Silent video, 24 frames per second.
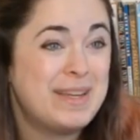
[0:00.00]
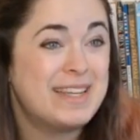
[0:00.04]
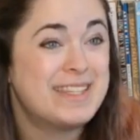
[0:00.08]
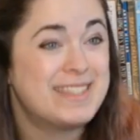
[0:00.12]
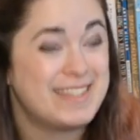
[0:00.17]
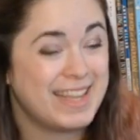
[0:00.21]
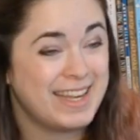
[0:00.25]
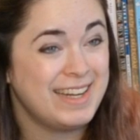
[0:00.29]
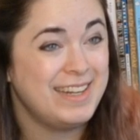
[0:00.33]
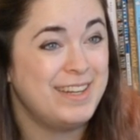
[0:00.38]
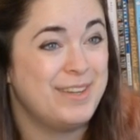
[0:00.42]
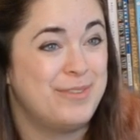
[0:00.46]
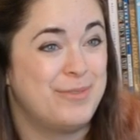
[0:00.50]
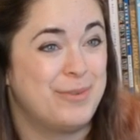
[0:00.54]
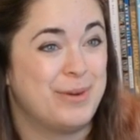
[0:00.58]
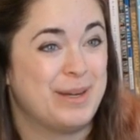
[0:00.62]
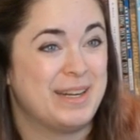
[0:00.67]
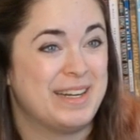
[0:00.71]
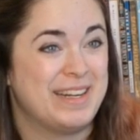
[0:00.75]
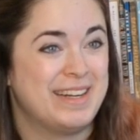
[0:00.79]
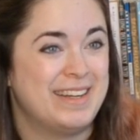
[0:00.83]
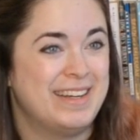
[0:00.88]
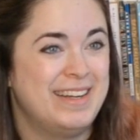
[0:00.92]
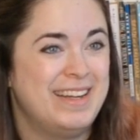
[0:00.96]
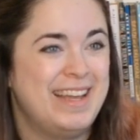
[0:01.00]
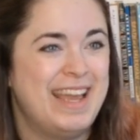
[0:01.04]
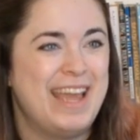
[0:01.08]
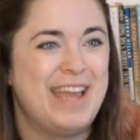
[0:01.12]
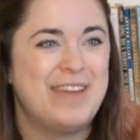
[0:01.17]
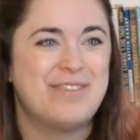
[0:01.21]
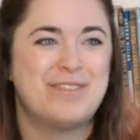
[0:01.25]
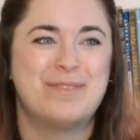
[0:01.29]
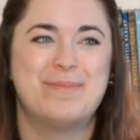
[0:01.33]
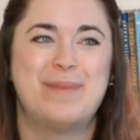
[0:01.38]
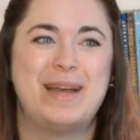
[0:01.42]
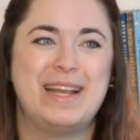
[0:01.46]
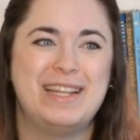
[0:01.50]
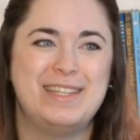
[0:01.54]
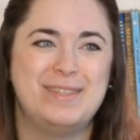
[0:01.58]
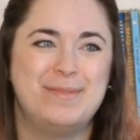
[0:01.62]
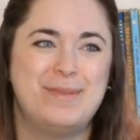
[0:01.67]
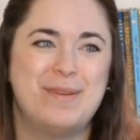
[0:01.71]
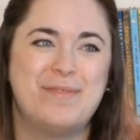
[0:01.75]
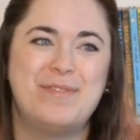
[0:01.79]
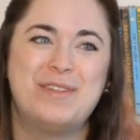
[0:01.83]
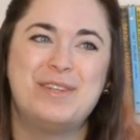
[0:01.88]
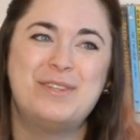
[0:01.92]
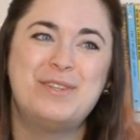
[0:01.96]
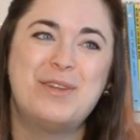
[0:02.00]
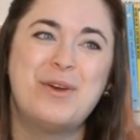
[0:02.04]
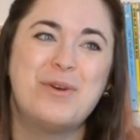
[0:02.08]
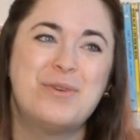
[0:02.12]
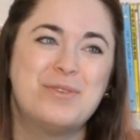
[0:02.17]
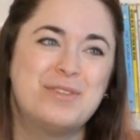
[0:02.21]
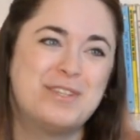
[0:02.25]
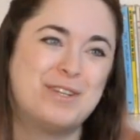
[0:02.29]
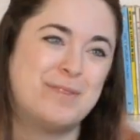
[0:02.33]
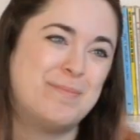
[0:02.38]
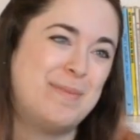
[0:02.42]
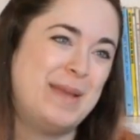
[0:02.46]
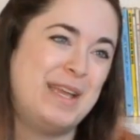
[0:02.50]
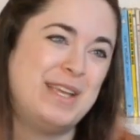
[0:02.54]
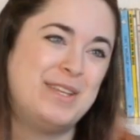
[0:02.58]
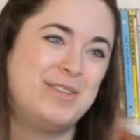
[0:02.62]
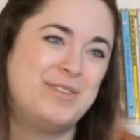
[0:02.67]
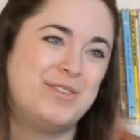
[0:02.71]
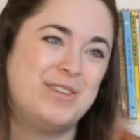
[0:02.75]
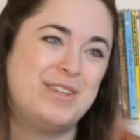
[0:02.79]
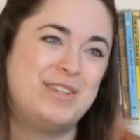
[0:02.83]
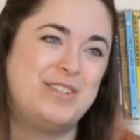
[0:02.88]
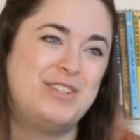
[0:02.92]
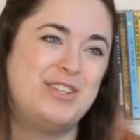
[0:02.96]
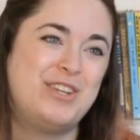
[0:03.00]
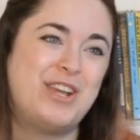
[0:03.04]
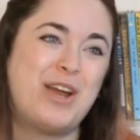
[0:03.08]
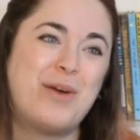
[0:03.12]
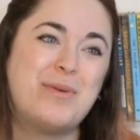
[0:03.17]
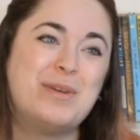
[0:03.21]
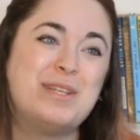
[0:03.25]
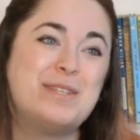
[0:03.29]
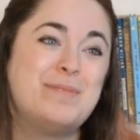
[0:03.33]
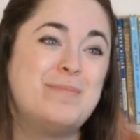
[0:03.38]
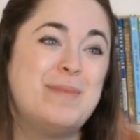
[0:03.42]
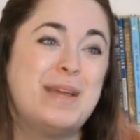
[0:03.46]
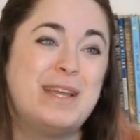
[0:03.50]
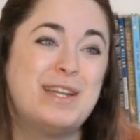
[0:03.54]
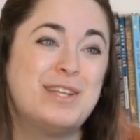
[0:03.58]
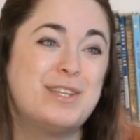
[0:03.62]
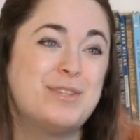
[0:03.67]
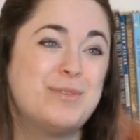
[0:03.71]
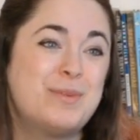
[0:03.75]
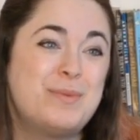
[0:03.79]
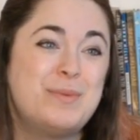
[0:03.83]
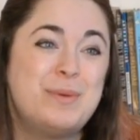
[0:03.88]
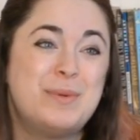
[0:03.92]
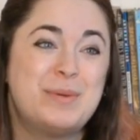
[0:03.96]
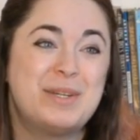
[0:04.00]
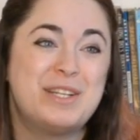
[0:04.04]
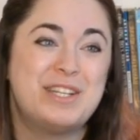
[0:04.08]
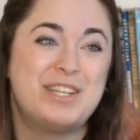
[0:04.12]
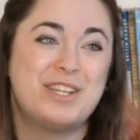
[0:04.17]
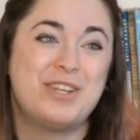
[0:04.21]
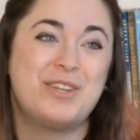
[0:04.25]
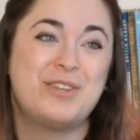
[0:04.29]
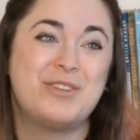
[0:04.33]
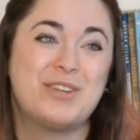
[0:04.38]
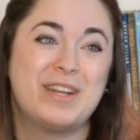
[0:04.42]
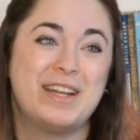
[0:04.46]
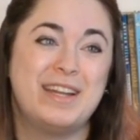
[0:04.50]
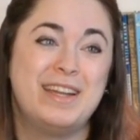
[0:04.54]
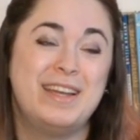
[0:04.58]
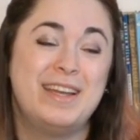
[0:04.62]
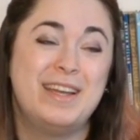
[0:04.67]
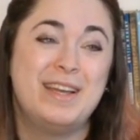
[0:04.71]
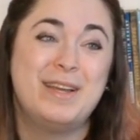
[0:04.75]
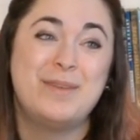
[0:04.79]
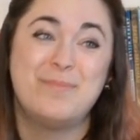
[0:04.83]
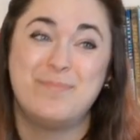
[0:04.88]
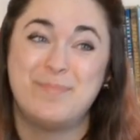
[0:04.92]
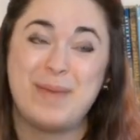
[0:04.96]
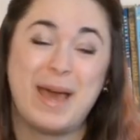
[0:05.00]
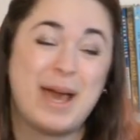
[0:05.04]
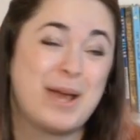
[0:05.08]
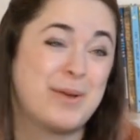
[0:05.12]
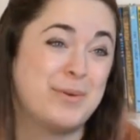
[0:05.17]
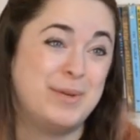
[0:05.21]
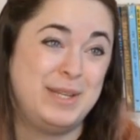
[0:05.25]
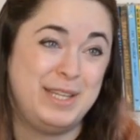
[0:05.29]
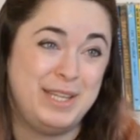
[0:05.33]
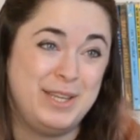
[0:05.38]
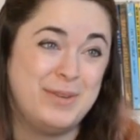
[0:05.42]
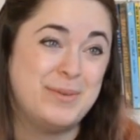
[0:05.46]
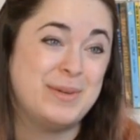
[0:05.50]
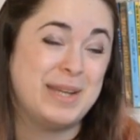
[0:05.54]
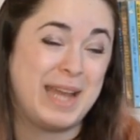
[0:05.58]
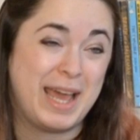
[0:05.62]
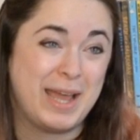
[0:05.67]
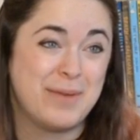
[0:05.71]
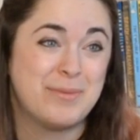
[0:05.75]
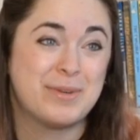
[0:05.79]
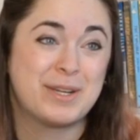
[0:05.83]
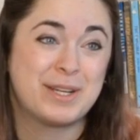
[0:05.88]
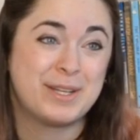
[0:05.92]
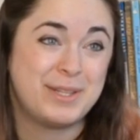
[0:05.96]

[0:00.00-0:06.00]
excited for her. It reminds me of the toaster pastries she always made us when we were children, back when you and I were